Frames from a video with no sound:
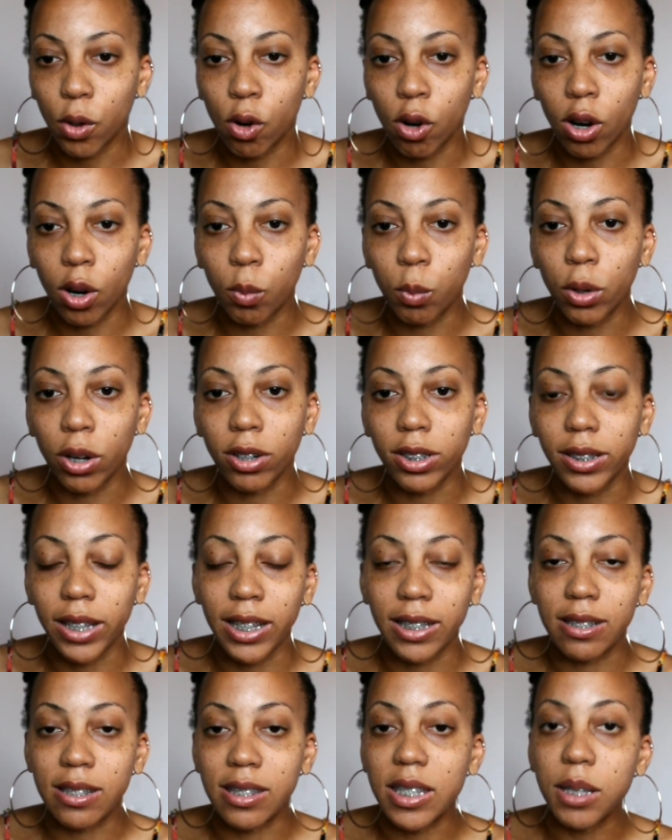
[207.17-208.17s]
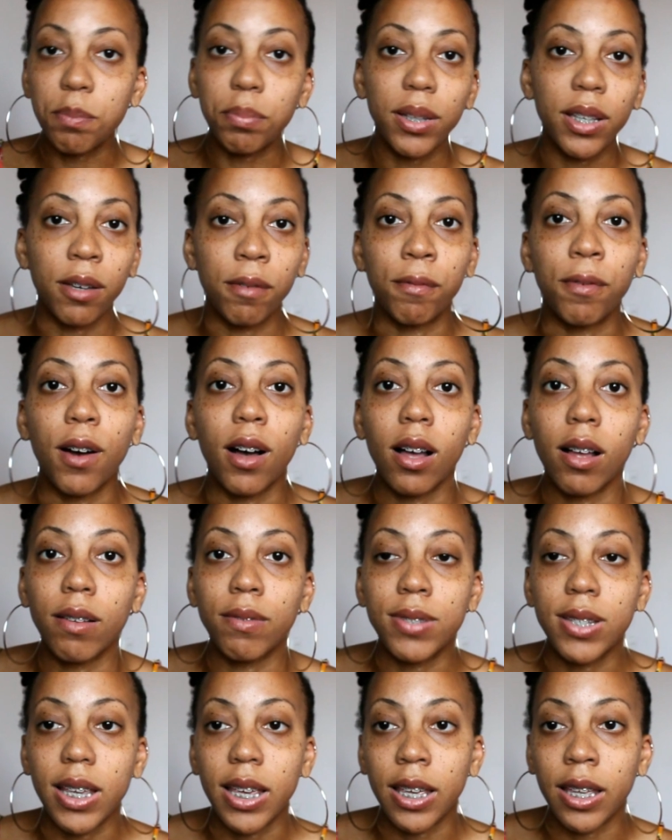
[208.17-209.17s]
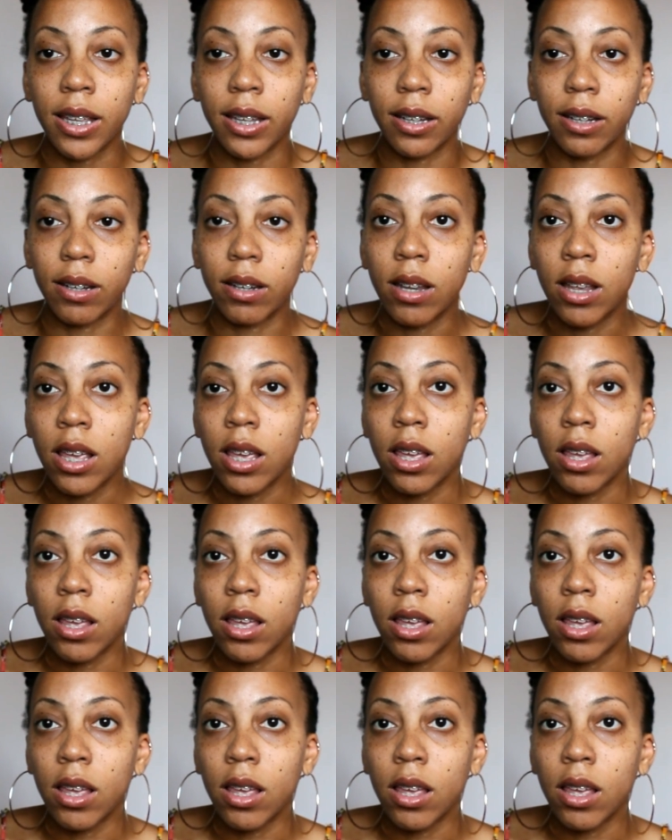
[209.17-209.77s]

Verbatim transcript: or we're like deeply involved in